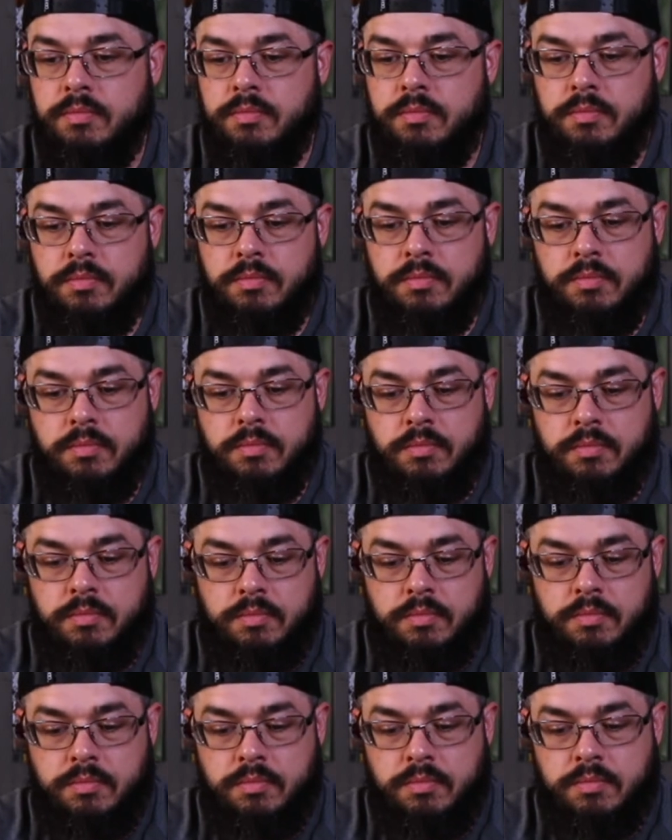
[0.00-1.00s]

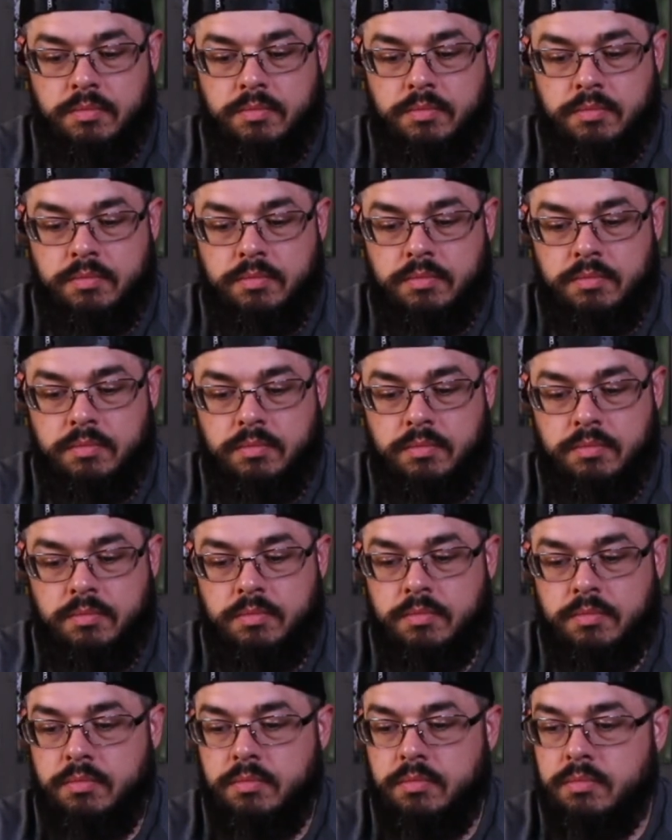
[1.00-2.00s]

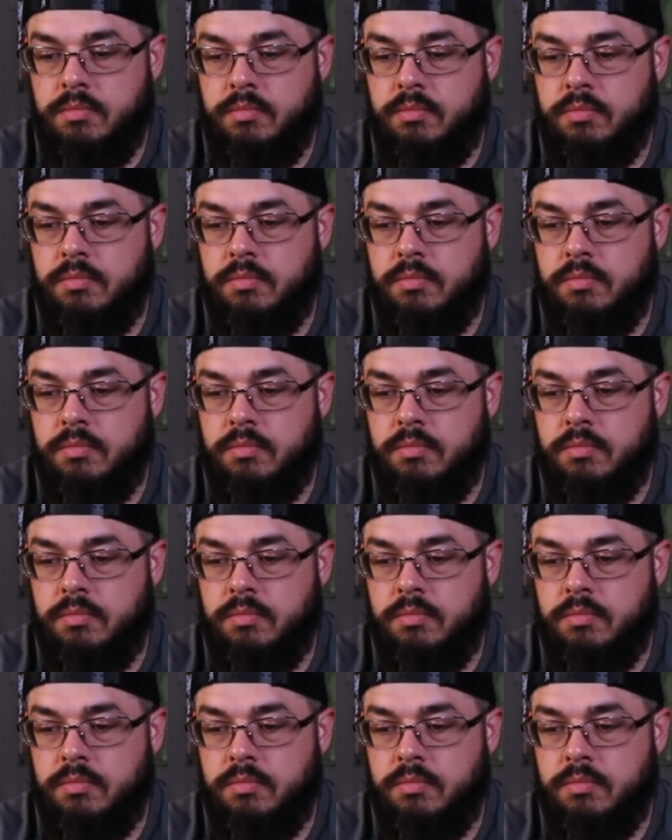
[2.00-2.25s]
This person isn't speaking.